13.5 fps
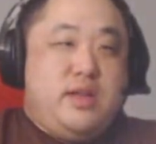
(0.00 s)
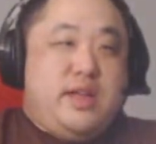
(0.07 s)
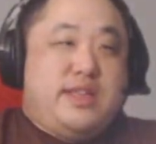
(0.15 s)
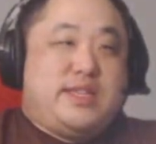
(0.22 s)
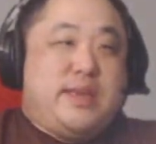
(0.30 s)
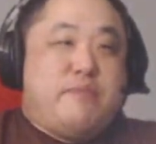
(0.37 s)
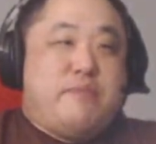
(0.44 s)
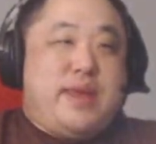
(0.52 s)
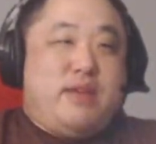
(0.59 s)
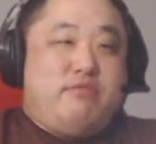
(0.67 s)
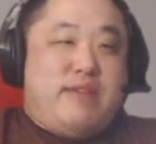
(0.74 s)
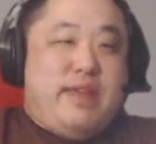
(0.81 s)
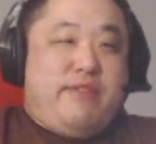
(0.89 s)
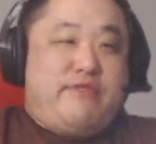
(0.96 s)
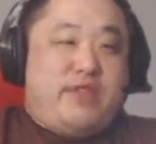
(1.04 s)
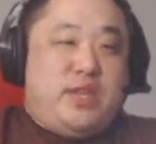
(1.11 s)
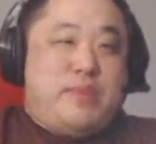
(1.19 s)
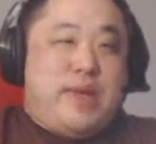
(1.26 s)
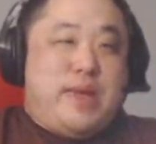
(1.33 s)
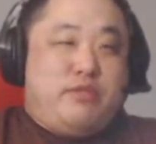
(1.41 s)
Instead of paying a late fee,
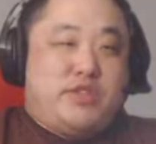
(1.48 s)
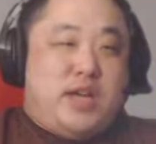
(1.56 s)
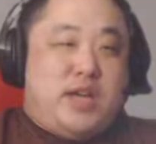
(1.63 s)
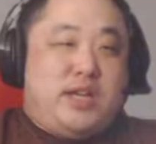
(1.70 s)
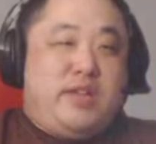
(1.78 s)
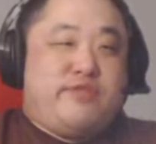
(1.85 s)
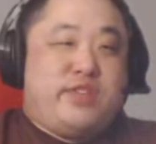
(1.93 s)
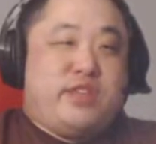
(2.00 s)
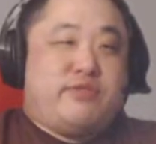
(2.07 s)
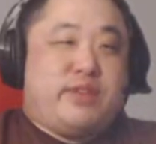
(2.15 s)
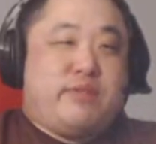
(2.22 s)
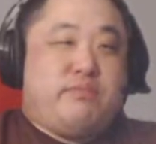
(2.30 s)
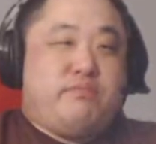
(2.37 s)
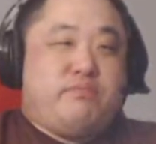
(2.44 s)
you pay a restocking fee. Like,